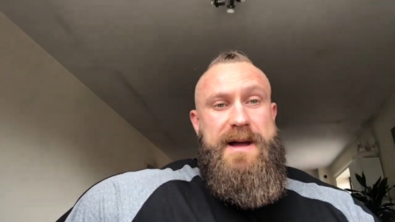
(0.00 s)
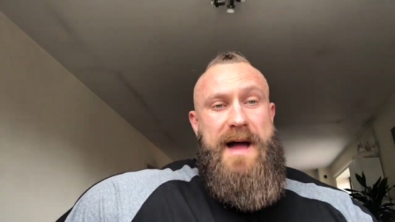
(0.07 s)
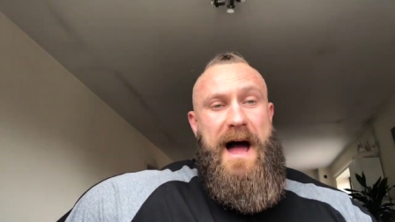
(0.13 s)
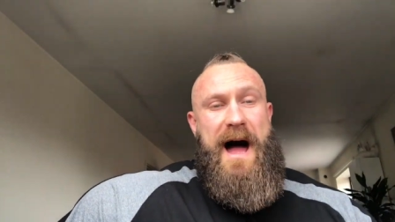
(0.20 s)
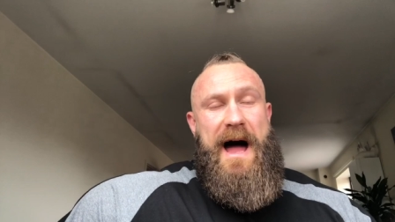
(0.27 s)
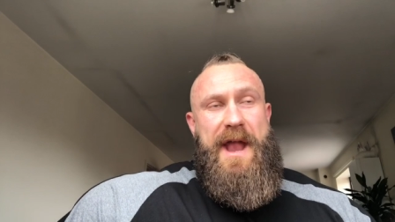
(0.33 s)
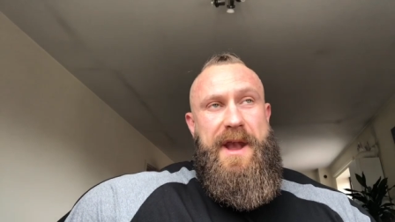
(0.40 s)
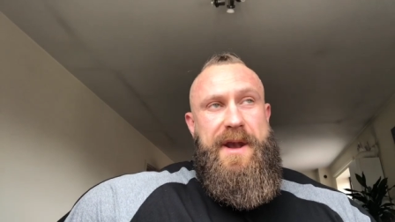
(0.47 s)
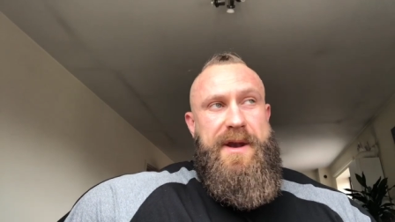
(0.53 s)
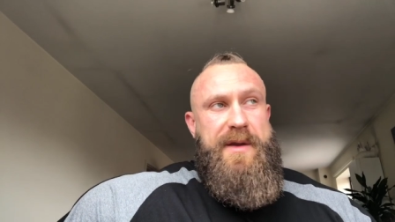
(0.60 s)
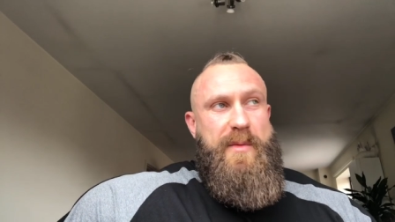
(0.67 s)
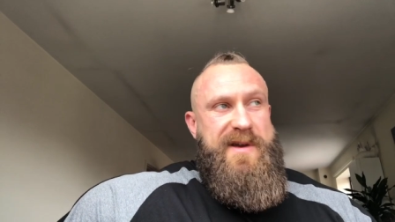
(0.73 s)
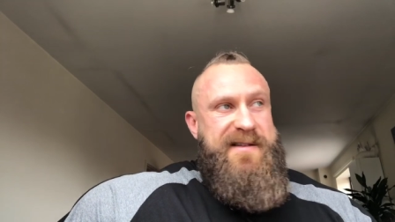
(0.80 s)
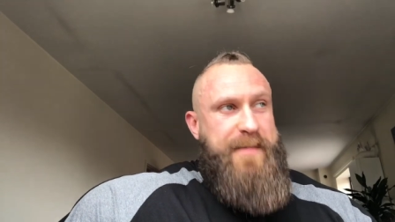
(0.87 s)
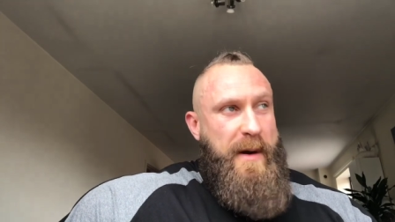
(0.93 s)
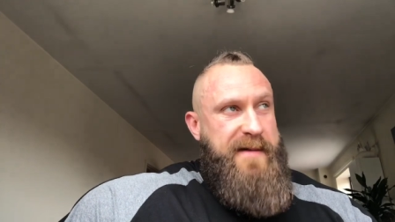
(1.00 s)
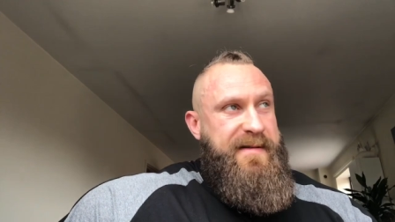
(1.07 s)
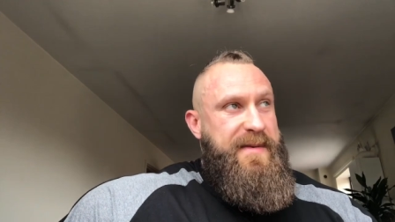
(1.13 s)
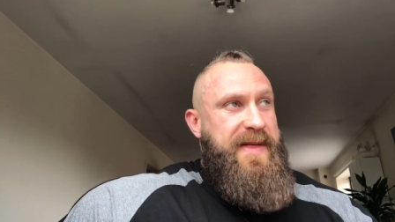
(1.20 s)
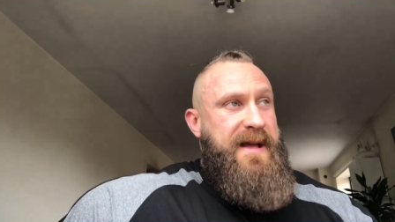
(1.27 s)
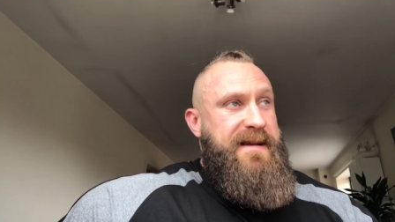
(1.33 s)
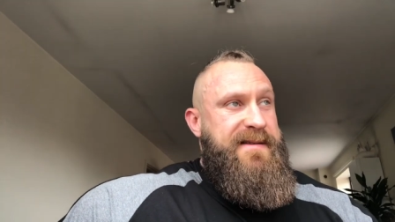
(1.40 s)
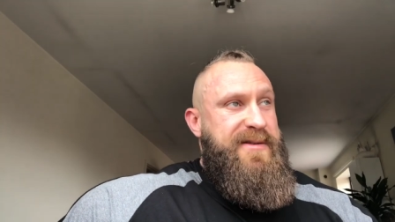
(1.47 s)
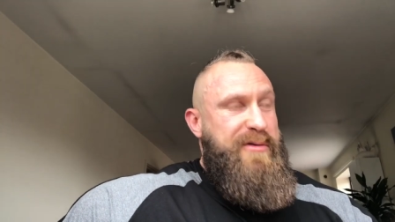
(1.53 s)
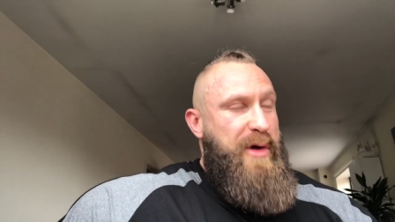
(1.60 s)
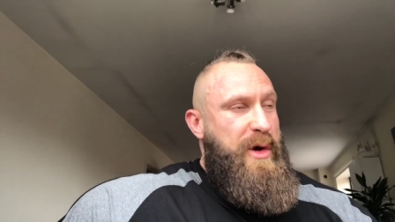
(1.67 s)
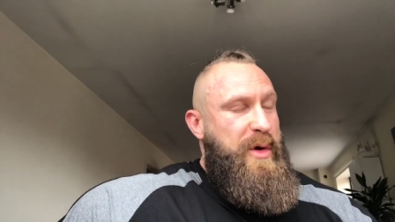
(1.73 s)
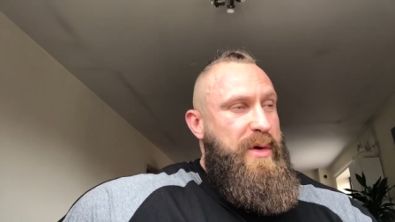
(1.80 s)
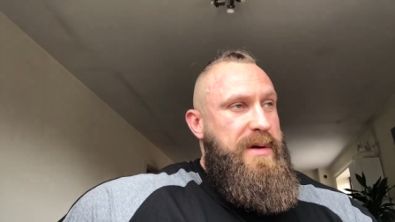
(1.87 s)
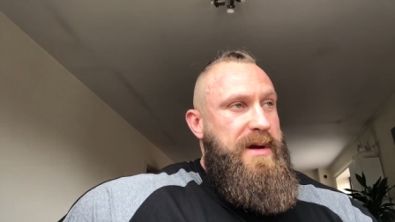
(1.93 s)
and we spoke some things
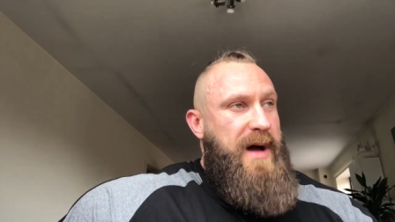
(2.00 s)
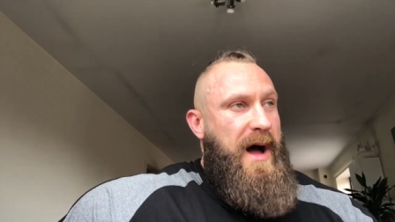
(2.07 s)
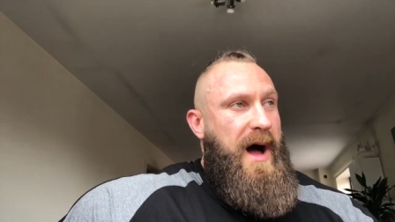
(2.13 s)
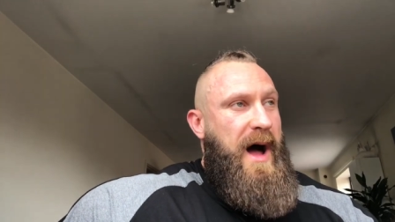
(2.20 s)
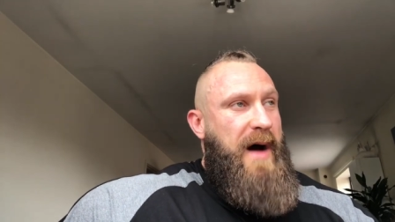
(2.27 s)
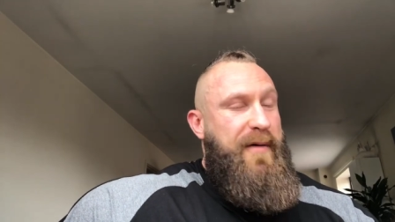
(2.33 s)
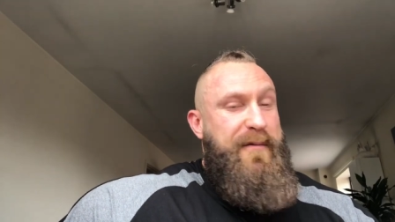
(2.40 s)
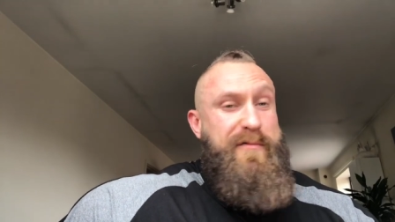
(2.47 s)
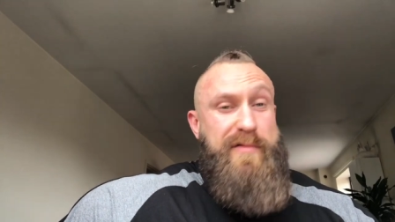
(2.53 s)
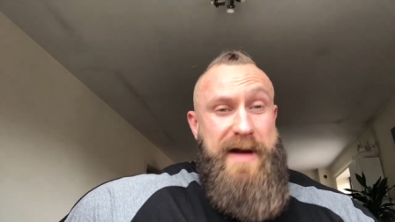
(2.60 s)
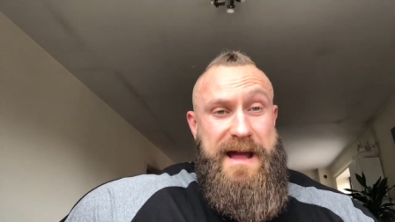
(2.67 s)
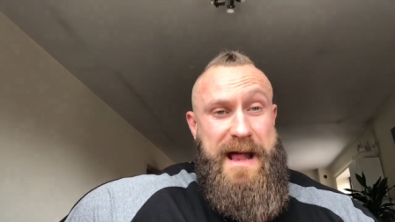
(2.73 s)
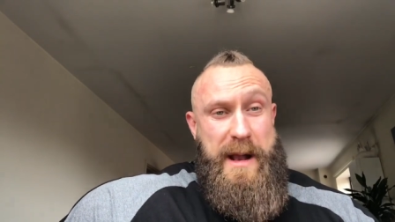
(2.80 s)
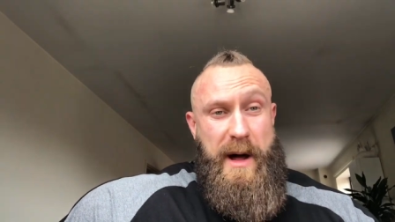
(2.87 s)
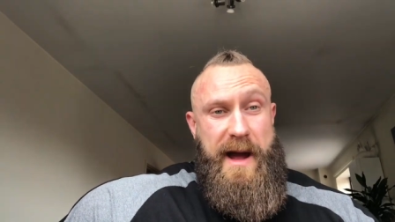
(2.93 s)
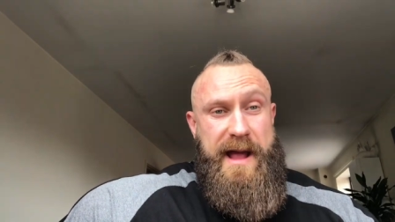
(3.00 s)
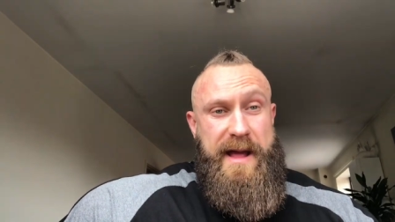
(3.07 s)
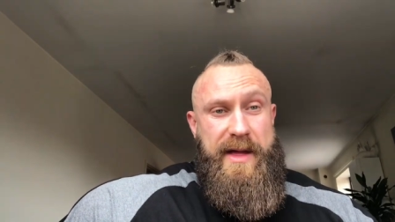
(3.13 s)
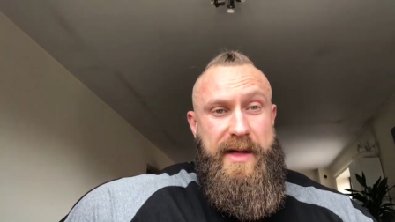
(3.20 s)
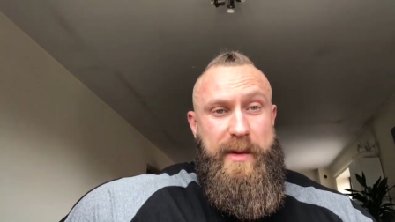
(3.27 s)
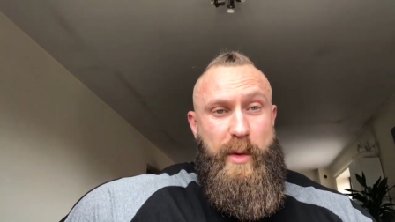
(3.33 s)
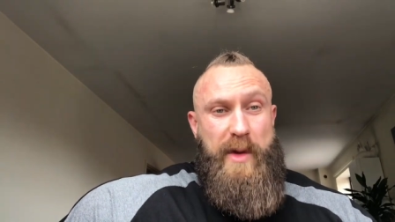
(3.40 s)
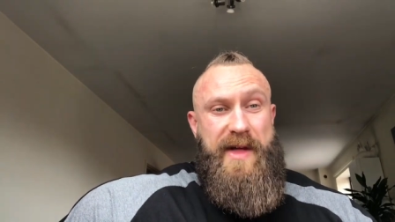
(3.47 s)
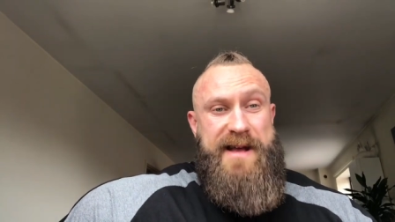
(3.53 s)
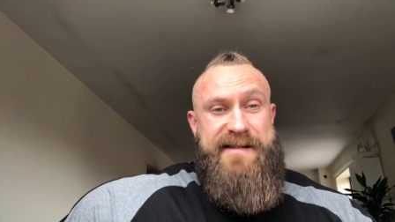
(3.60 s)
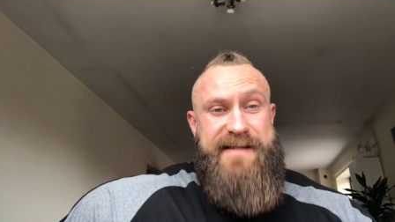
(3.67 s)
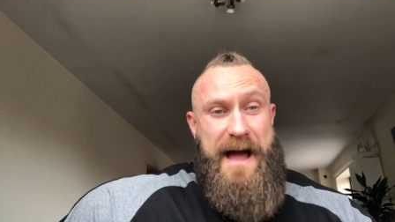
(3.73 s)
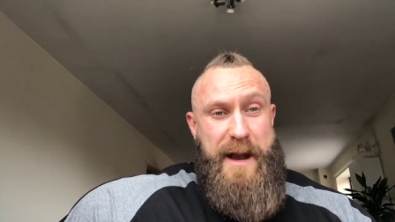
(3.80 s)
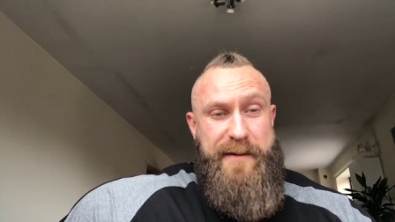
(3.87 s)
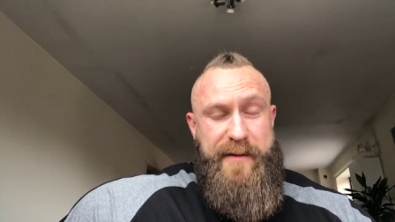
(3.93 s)
through. Uh, really like what they
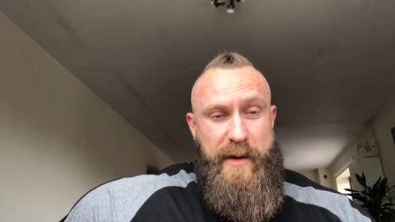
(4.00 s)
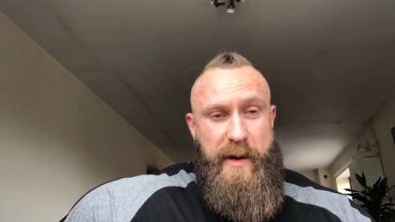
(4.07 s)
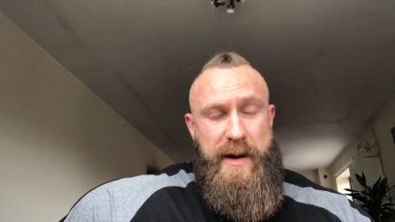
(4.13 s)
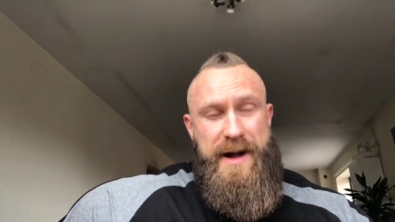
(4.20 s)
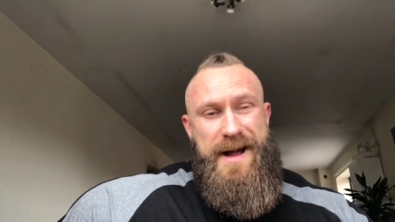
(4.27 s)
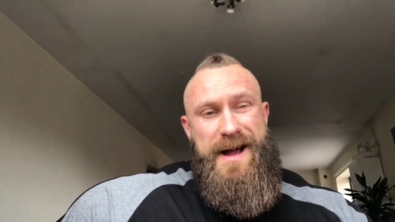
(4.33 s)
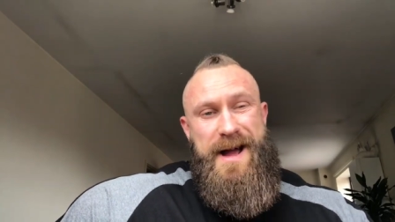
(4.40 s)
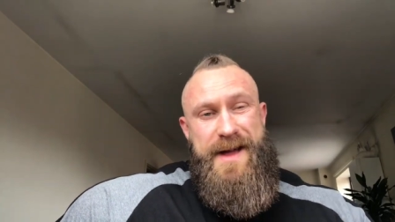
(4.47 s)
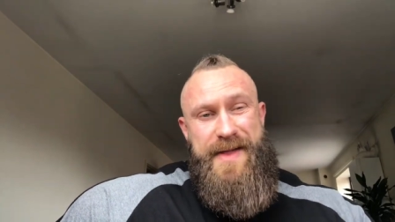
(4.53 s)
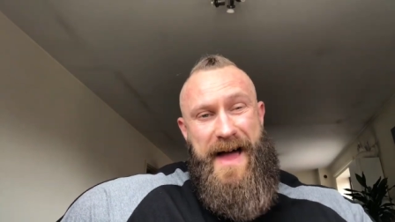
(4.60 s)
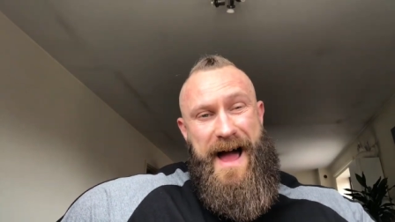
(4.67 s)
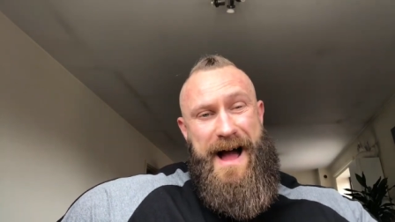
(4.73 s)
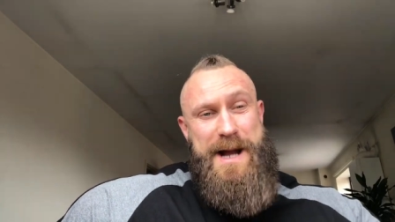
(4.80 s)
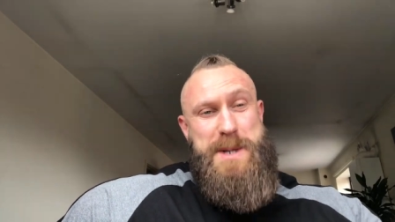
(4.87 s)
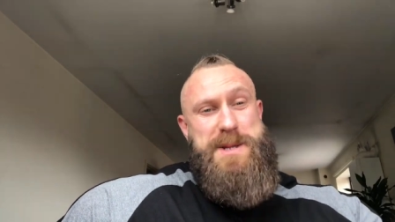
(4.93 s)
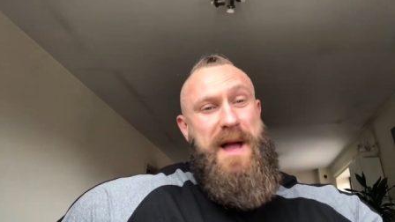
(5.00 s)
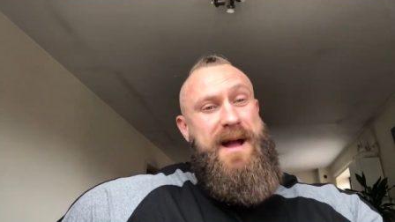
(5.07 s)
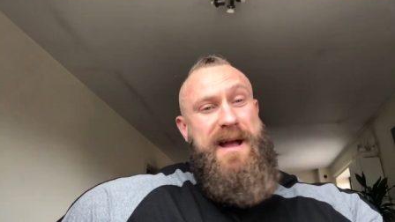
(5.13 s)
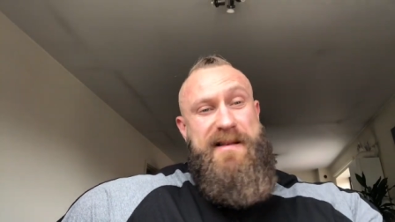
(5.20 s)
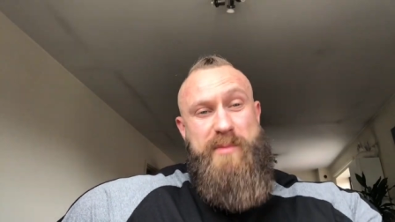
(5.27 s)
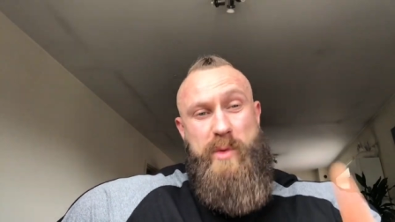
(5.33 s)
stand for. Their hashtag is